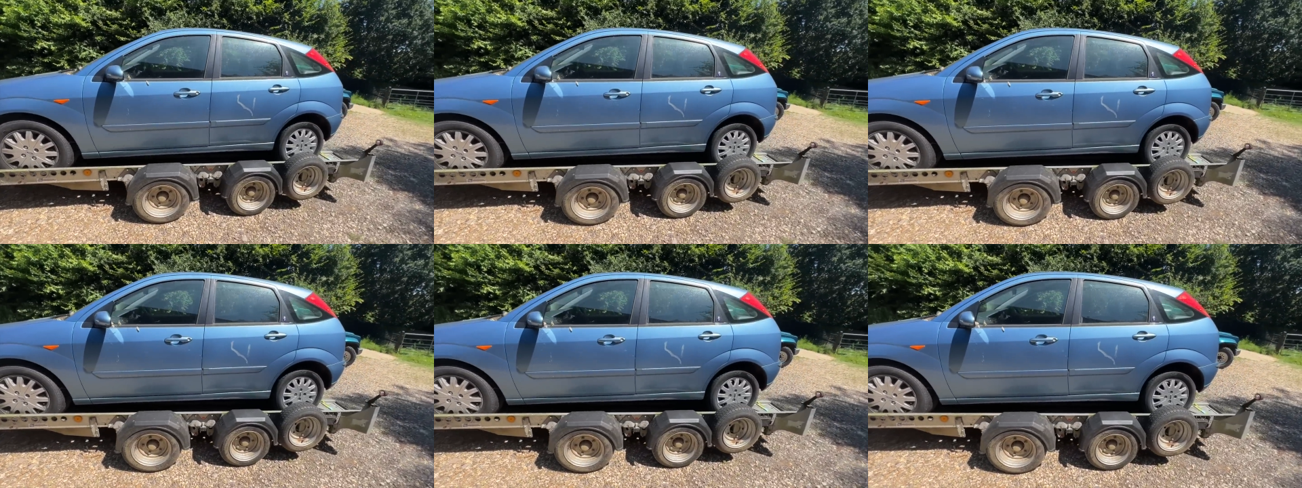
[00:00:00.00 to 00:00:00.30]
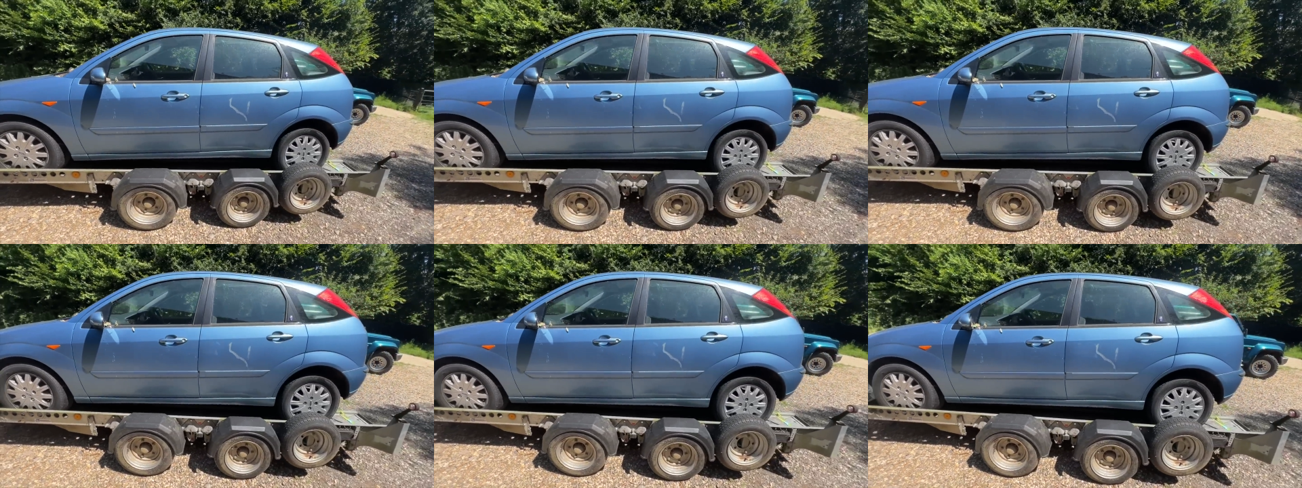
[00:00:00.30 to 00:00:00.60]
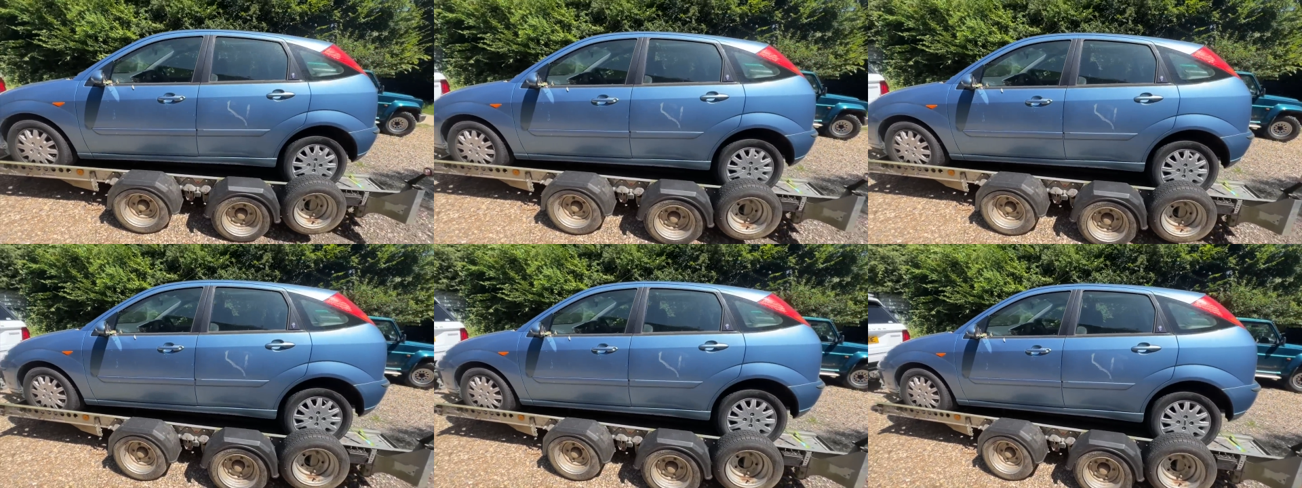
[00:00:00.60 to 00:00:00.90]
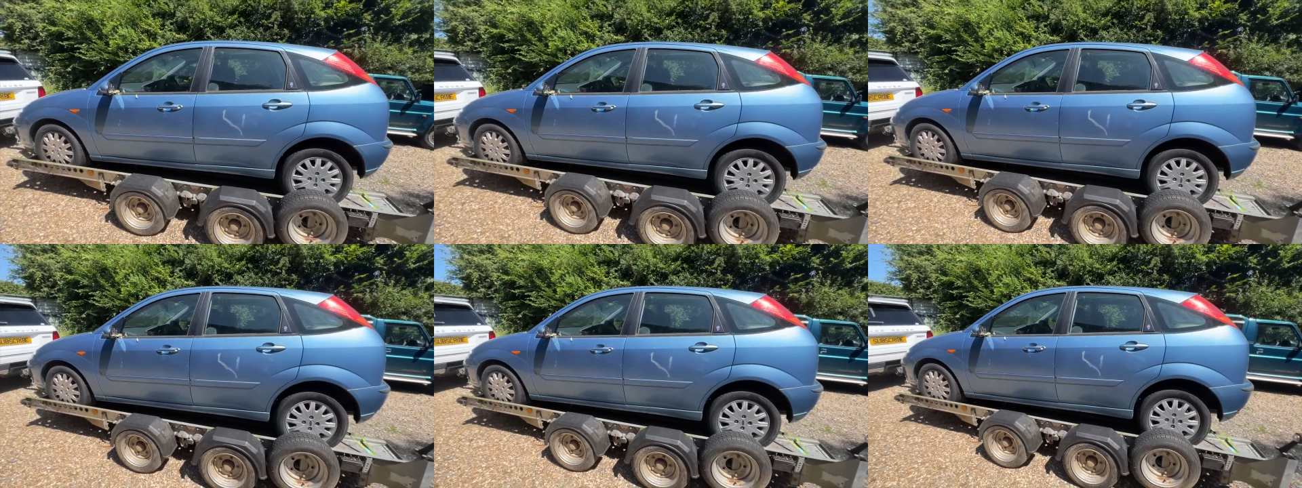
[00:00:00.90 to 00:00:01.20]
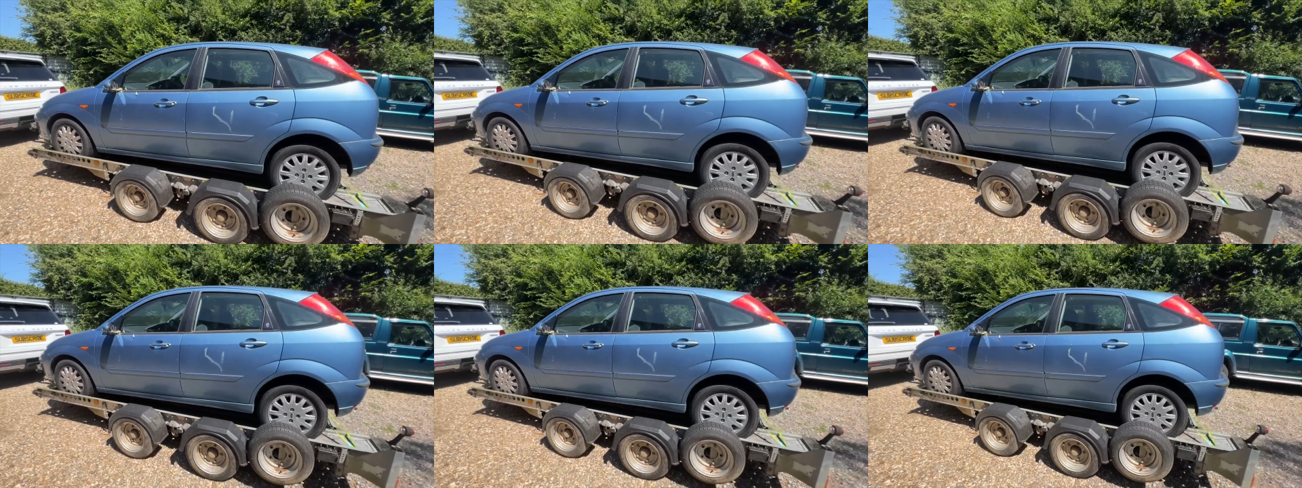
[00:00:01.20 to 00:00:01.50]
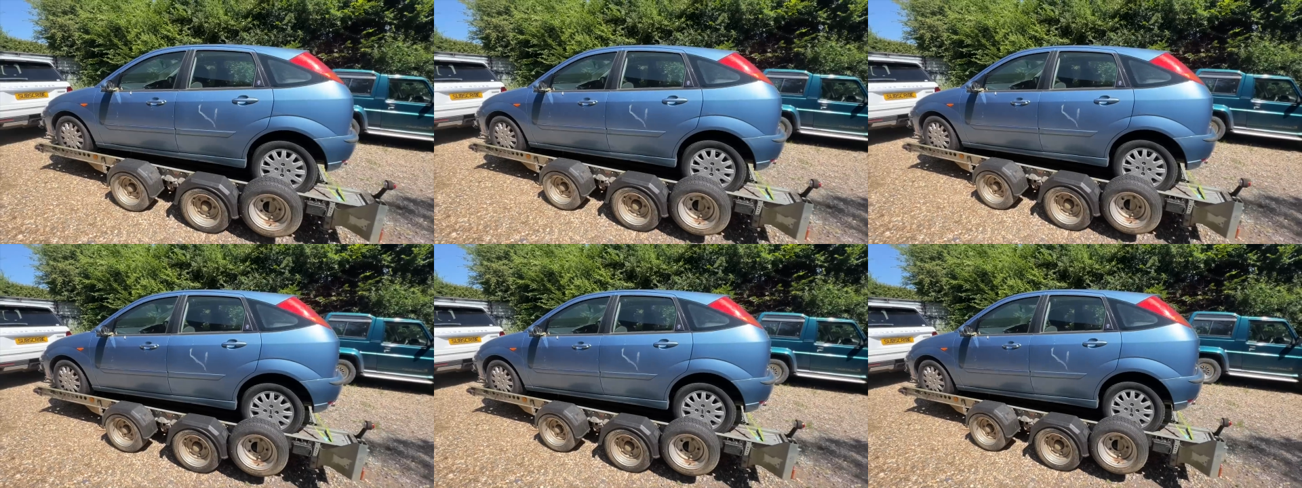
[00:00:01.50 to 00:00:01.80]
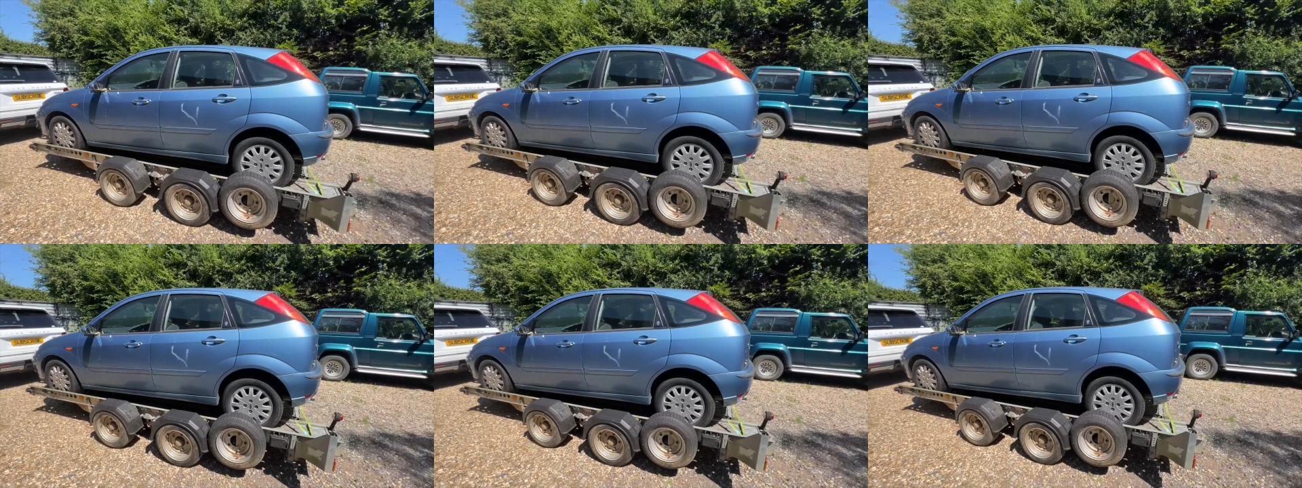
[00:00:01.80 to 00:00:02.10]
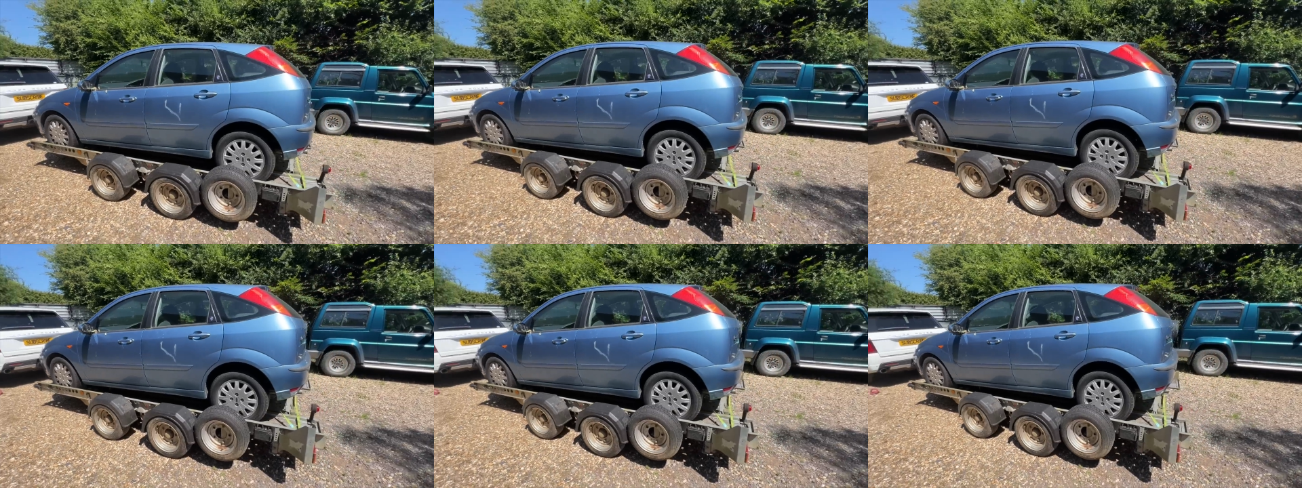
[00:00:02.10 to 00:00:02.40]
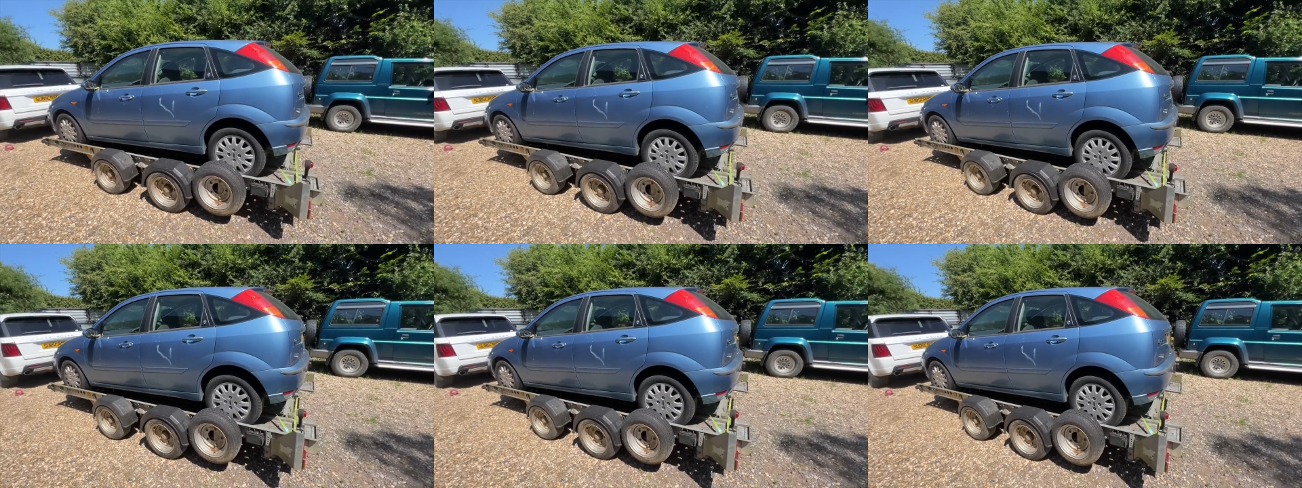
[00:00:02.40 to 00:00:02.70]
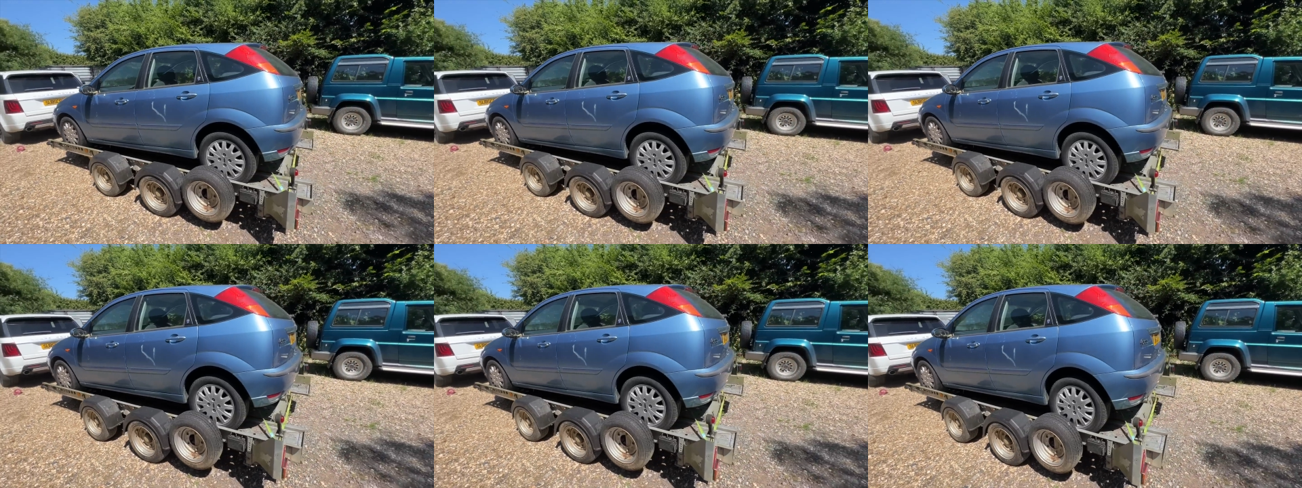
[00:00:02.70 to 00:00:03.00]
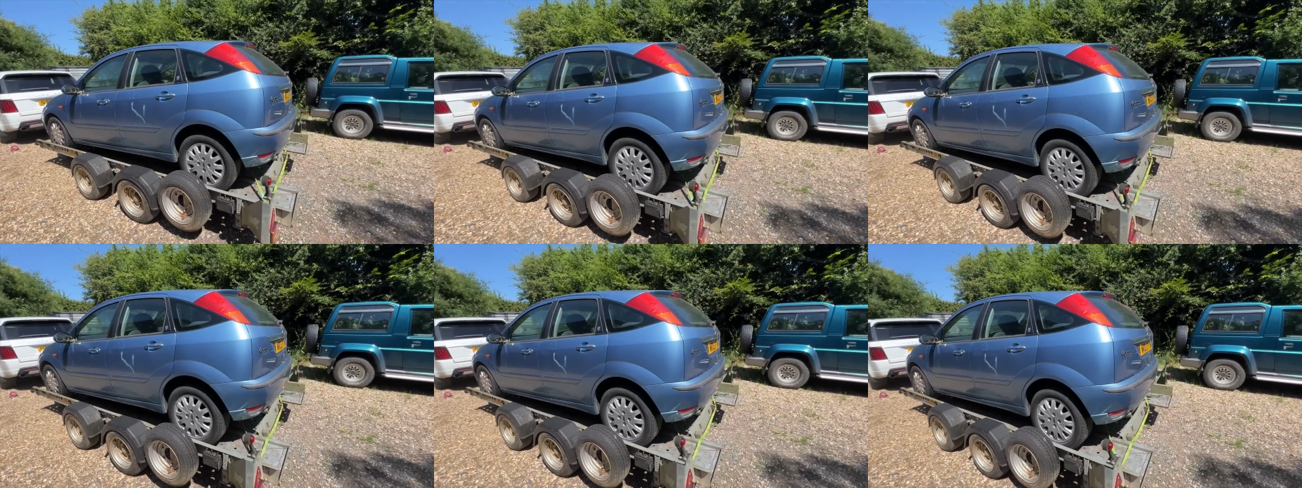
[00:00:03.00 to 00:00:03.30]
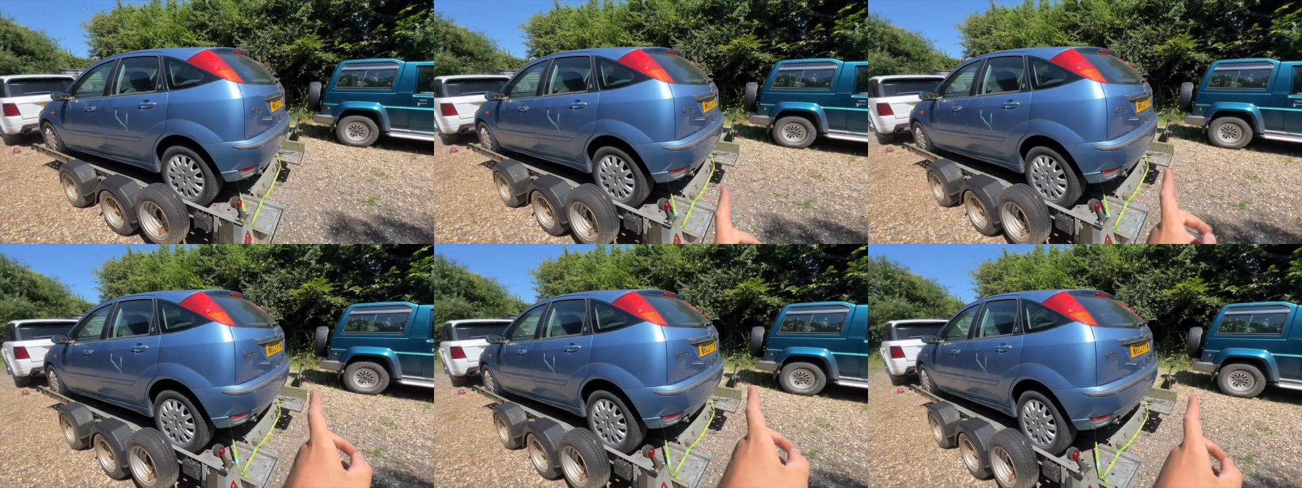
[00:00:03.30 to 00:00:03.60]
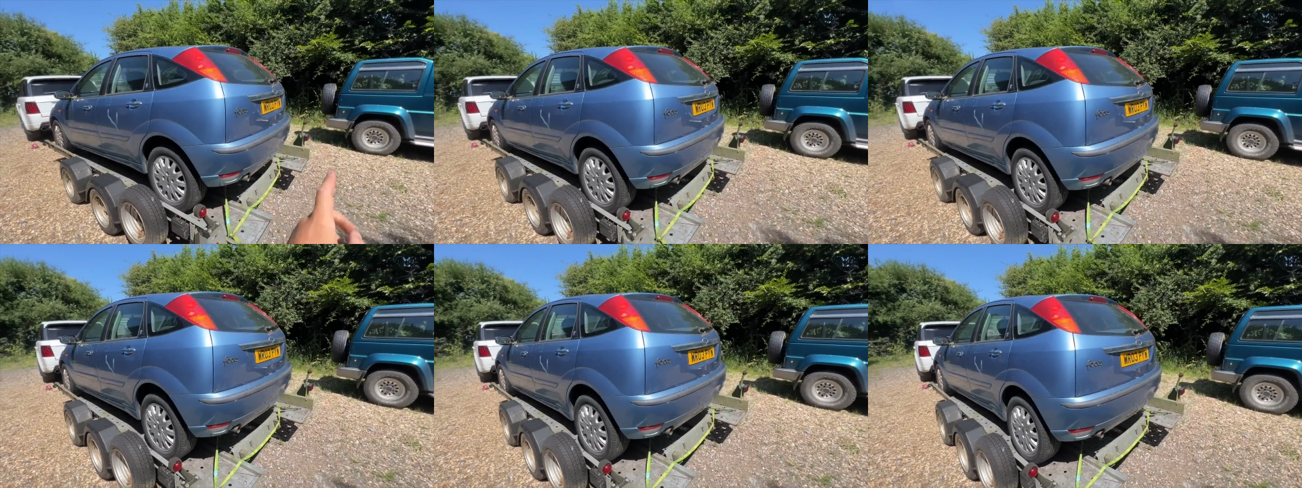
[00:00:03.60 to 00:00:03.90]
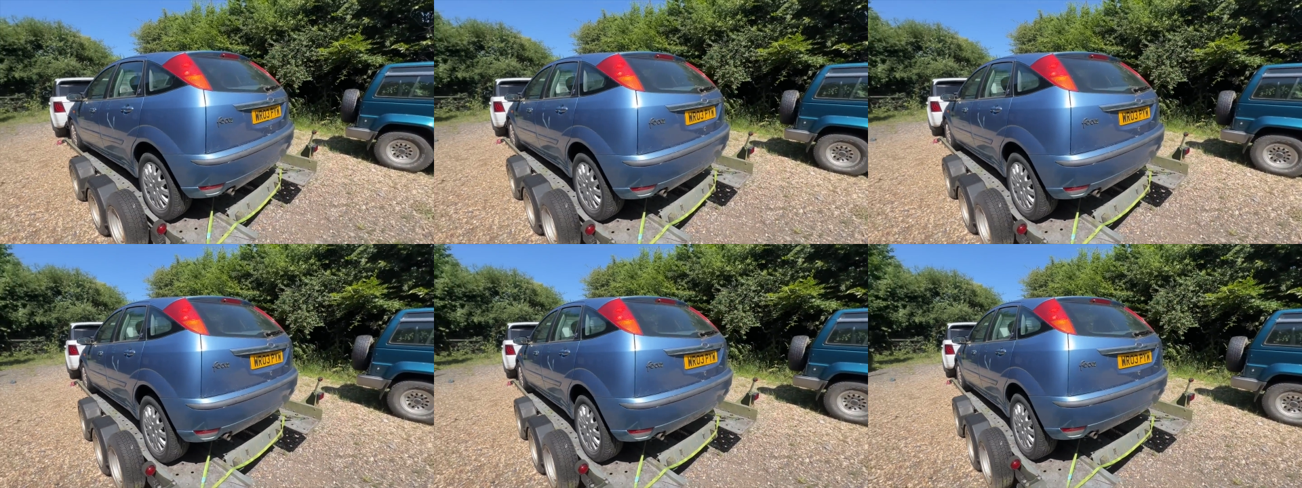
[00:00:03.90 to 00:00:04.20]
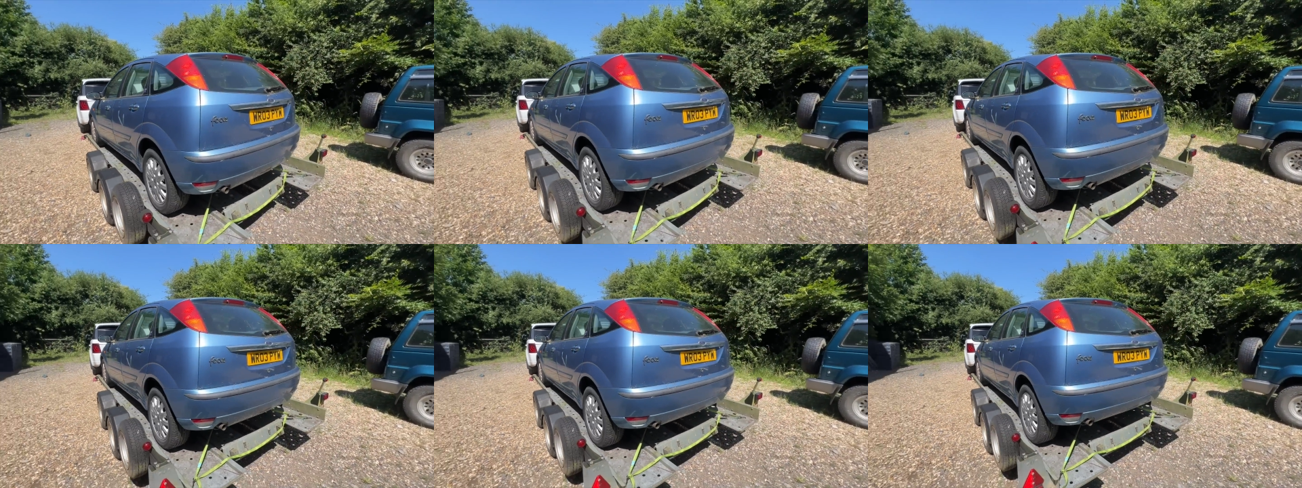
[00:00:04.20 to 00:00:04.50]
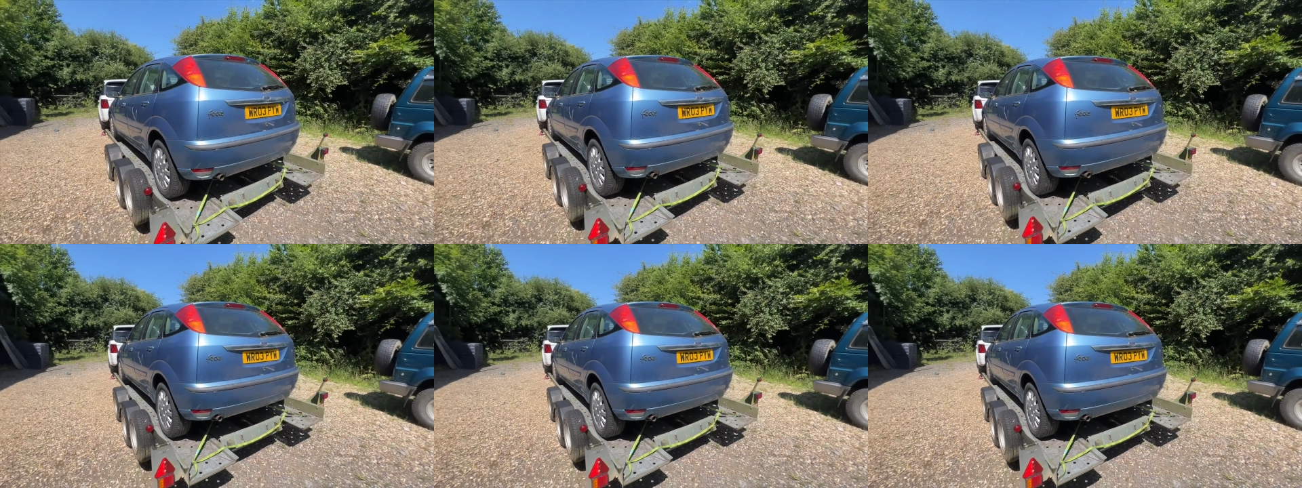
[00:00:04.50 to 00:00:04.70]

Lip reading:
Nobody's mouth can be seen.